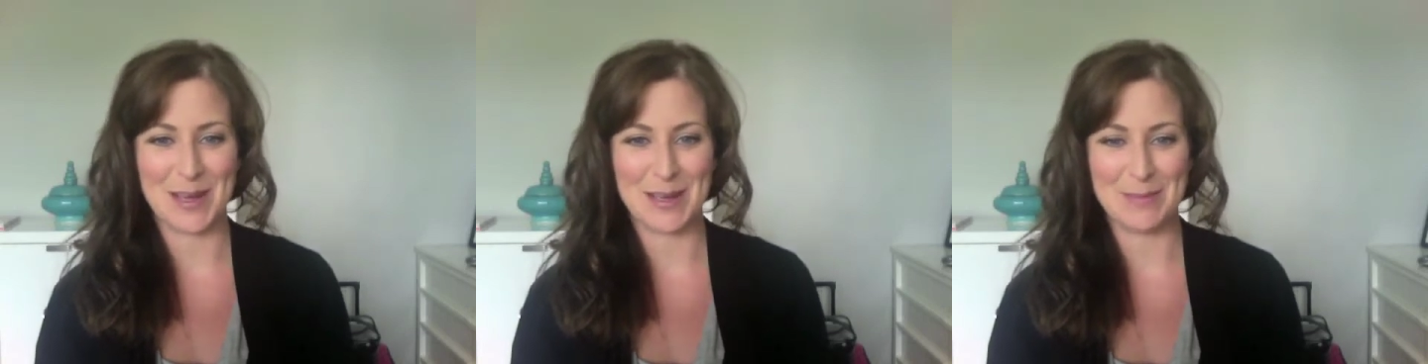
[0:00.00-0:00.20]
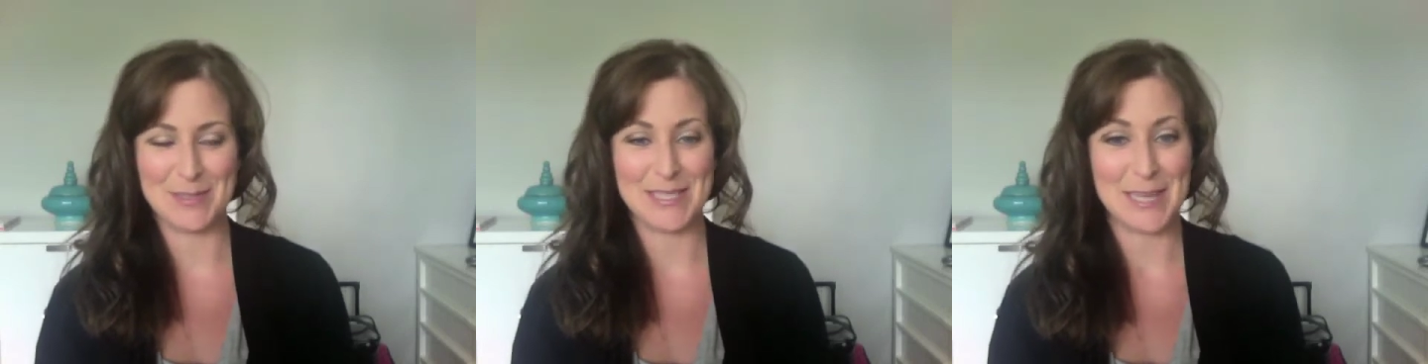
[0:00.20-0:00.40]

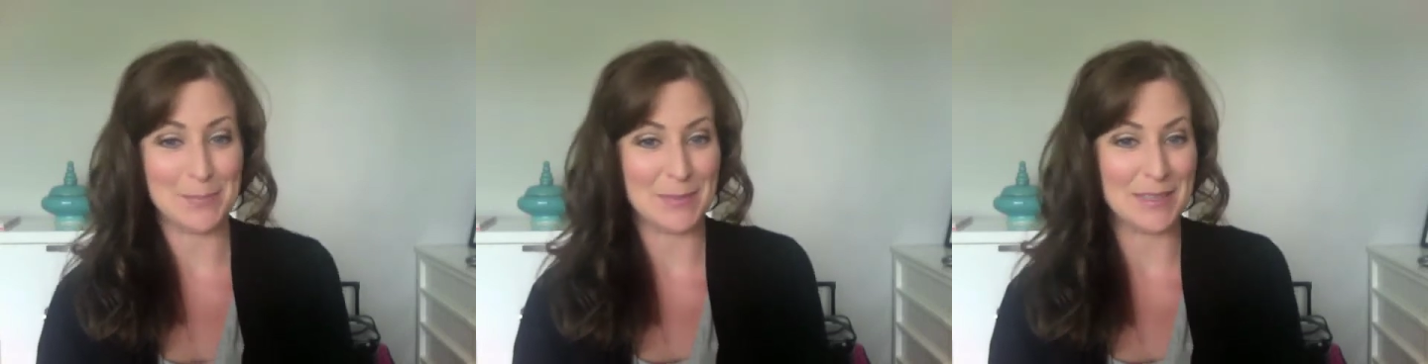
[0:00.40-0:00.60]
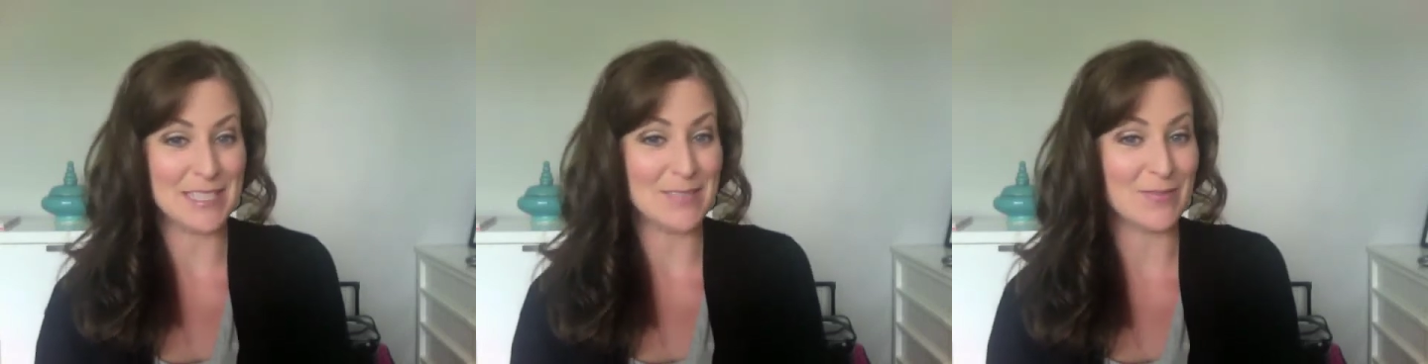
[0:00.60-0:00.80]
be taping
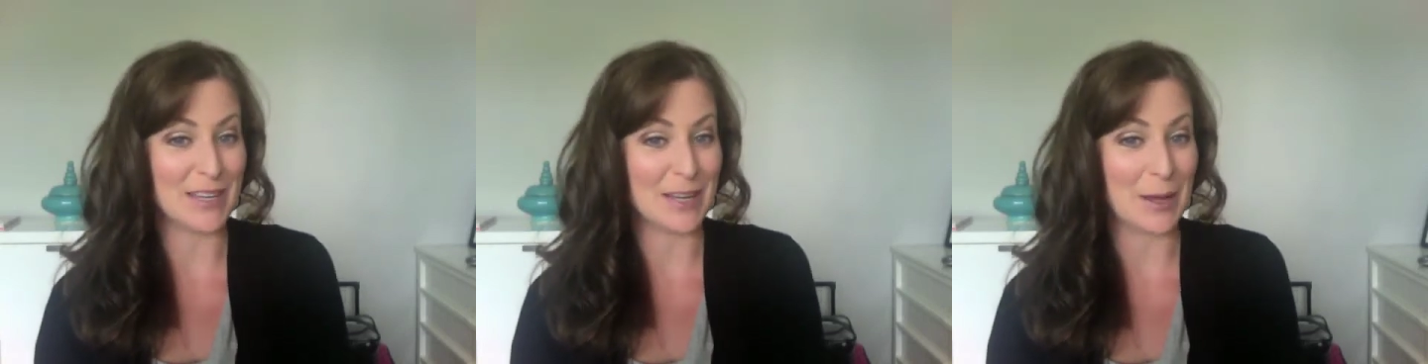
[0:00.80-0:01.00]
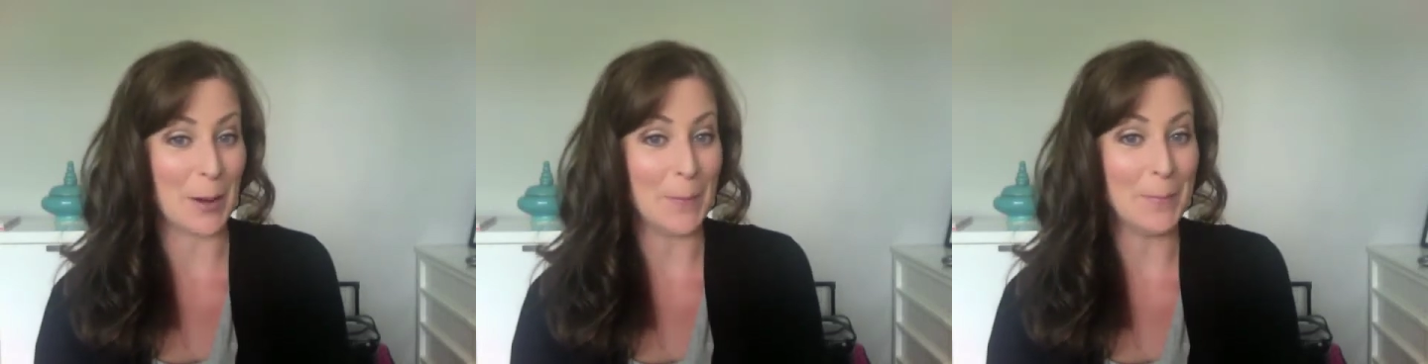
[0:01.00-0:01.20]
this
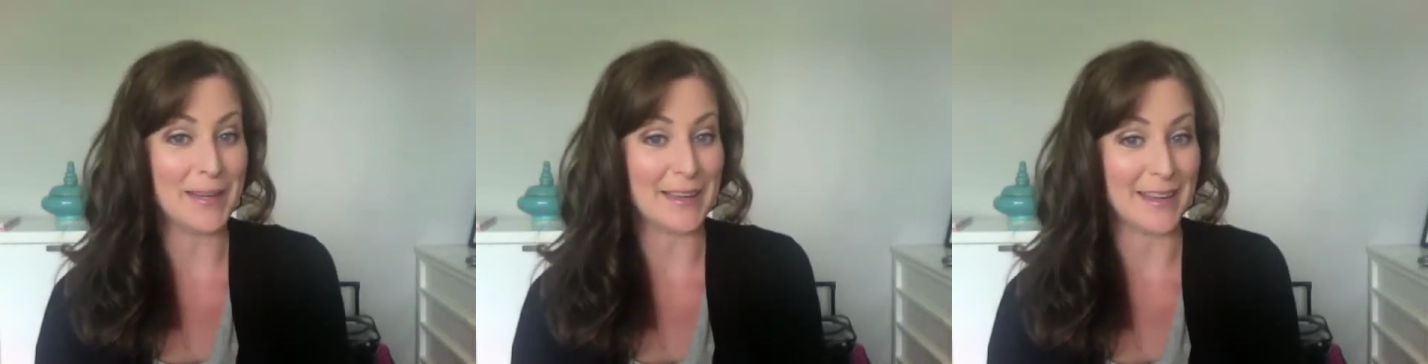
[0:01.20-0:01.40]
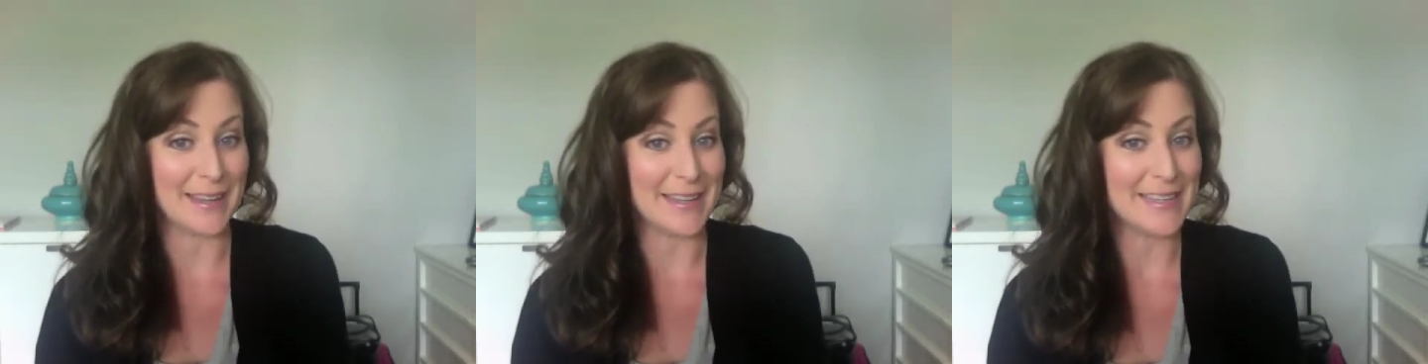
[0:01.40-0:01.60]
video
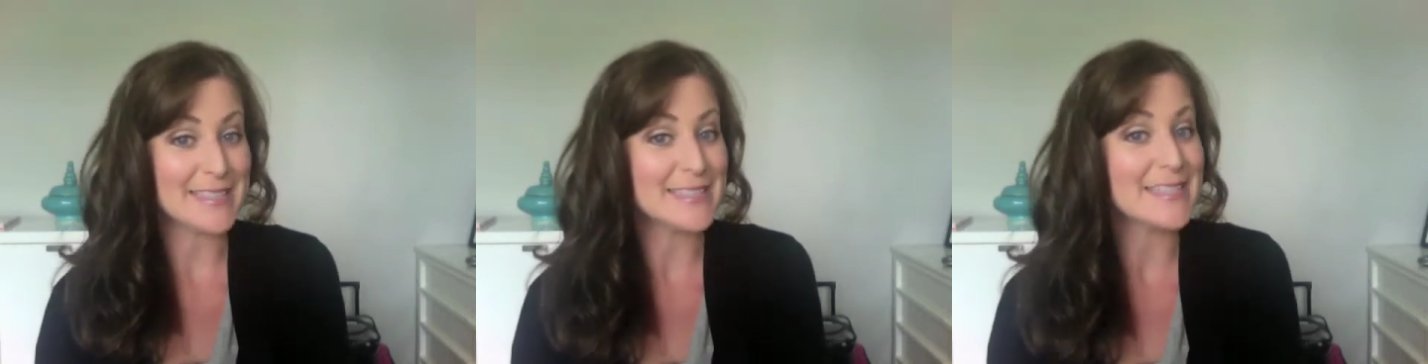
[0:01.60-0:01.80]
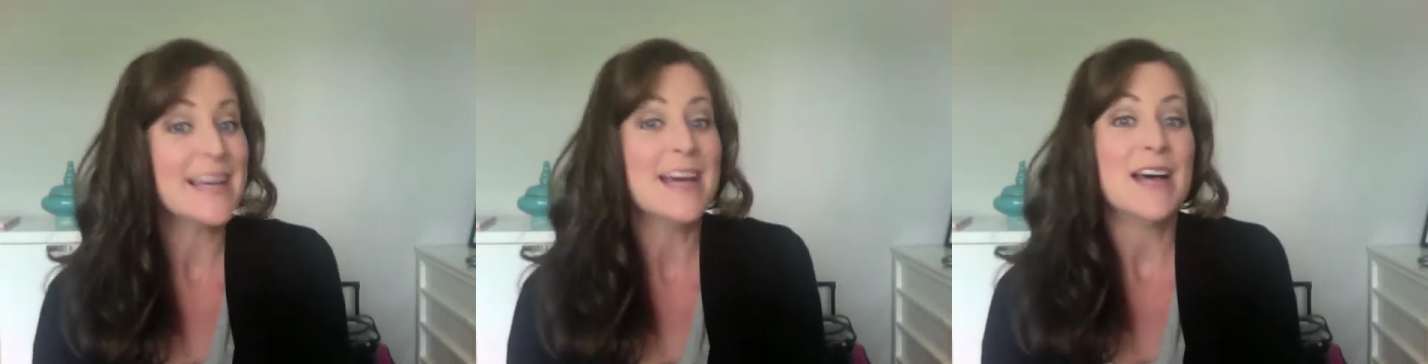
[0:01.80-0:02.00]
because,
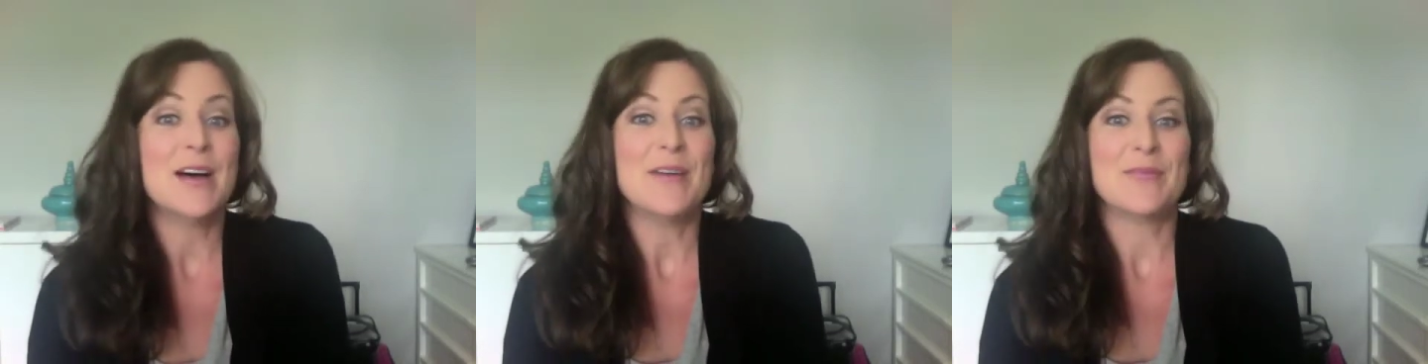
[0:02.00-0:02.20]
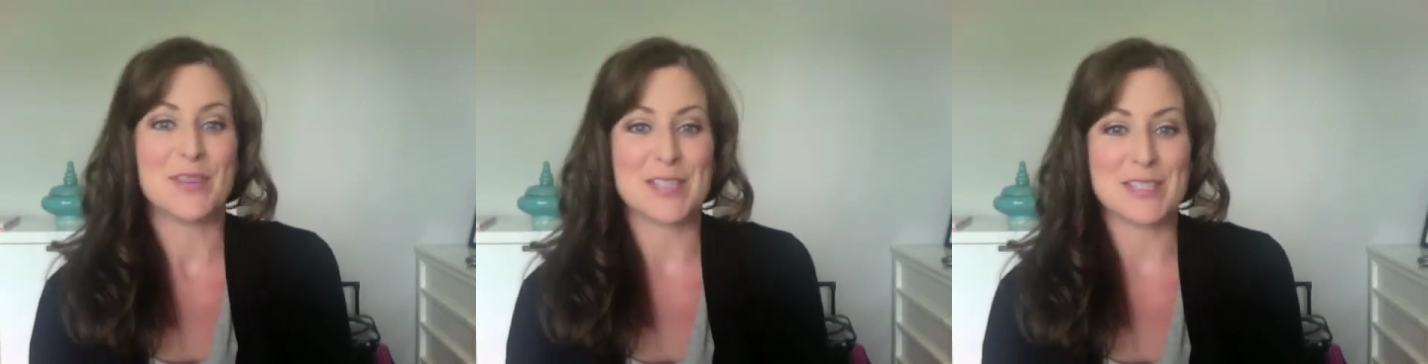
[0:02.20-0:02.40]

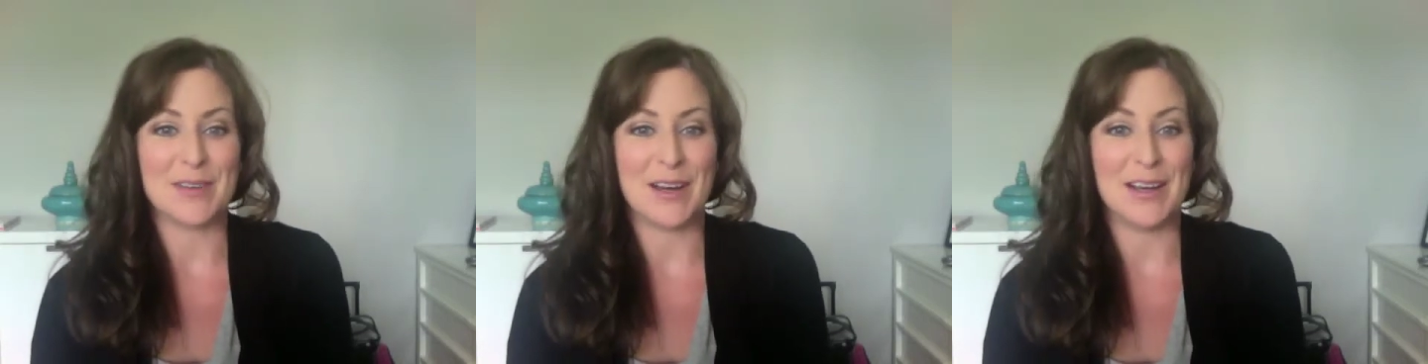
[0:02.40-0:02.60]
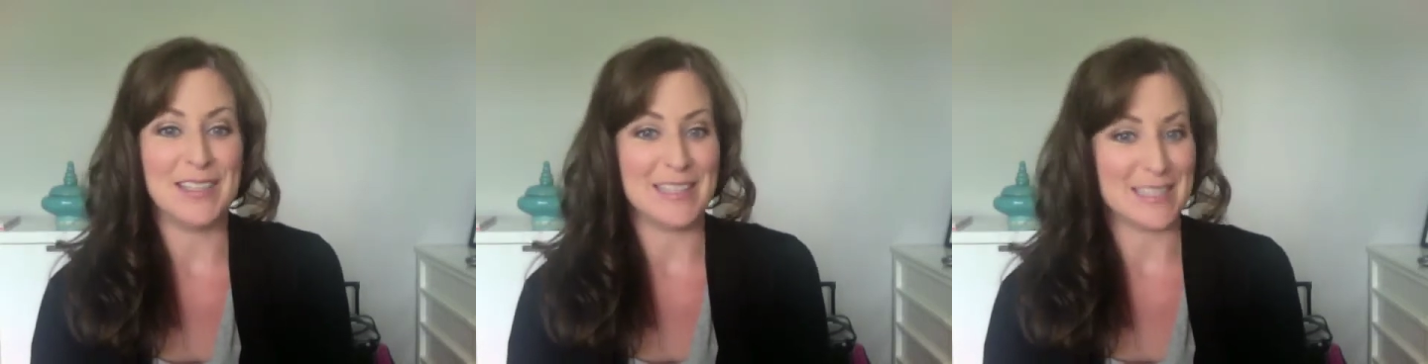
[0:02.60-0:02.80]
first of
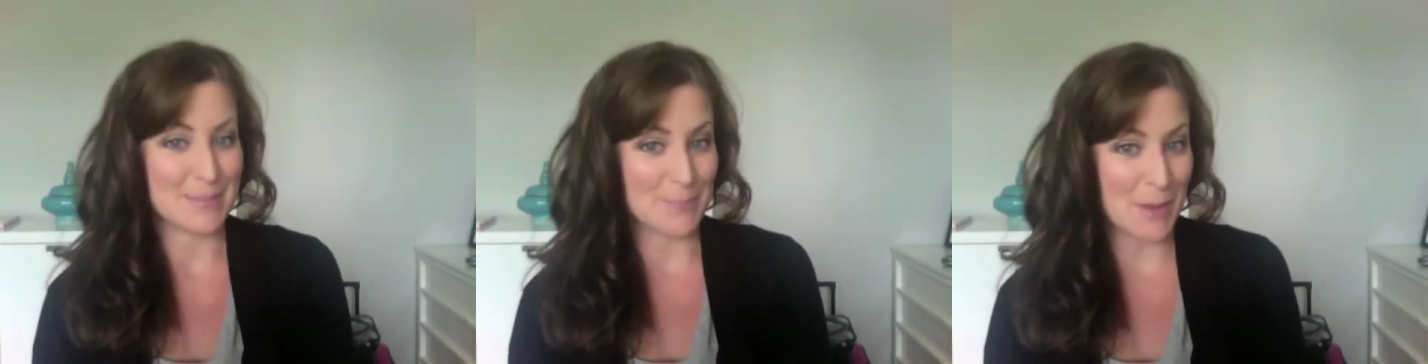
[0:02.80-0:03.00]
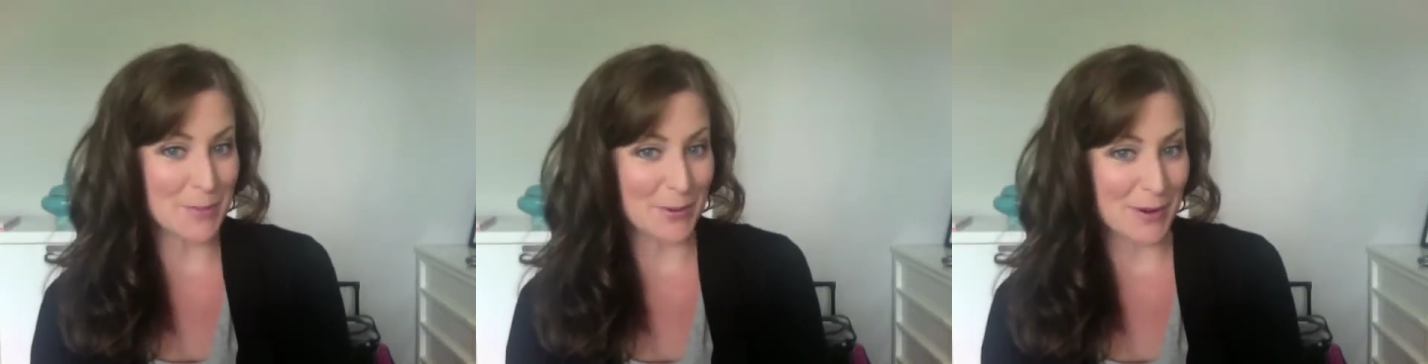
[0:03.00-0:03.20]
all, it's
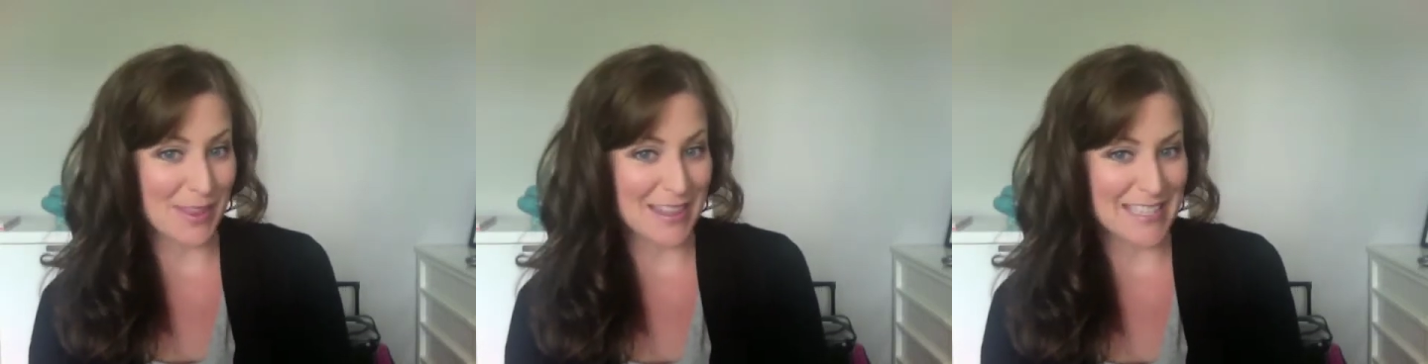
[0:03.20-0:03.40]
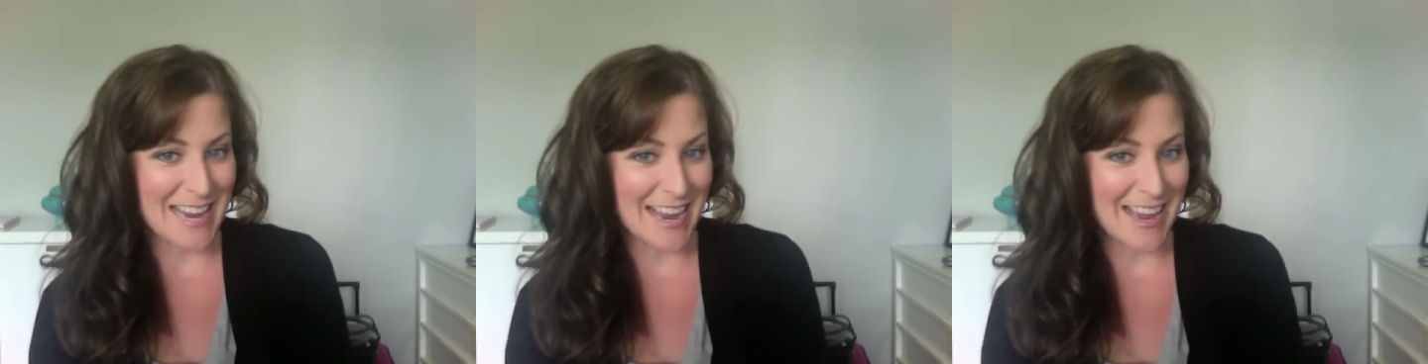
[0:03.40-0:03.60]
my
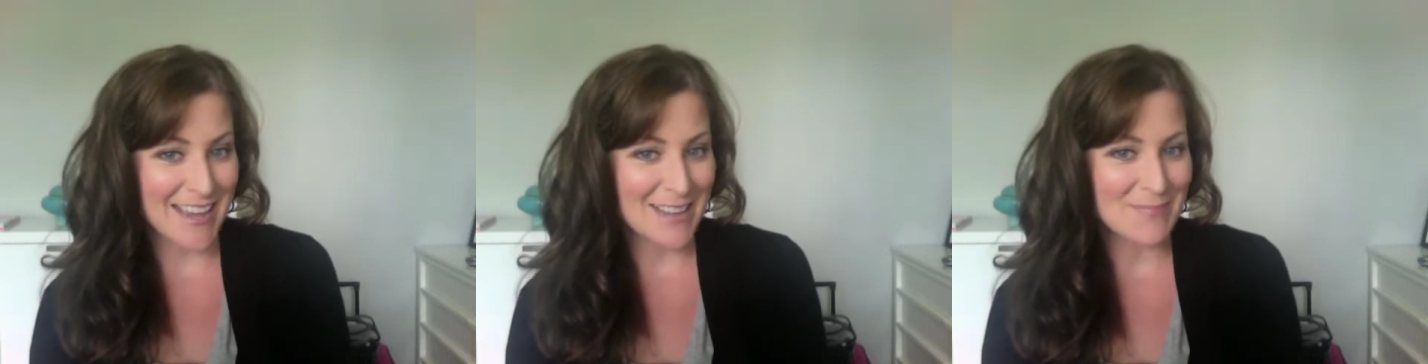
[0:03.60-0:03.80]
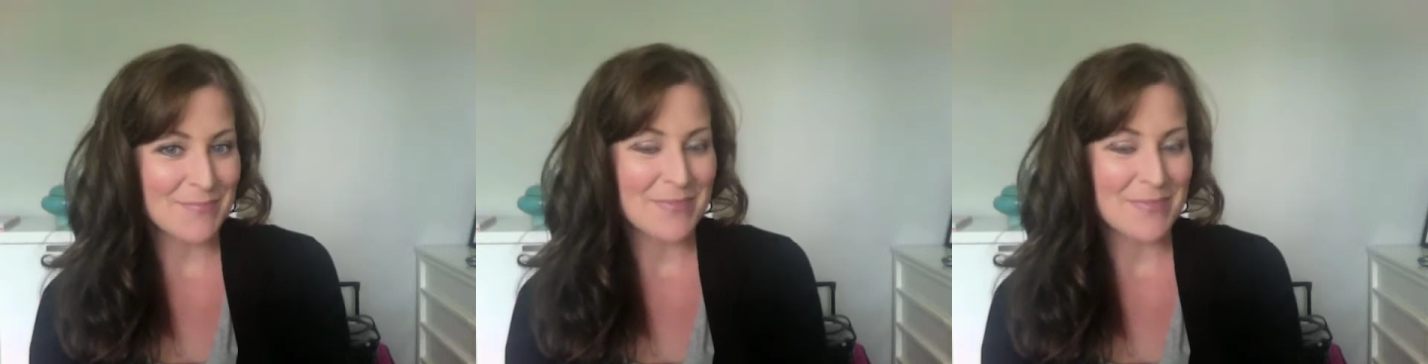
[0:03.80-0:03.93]
birthday,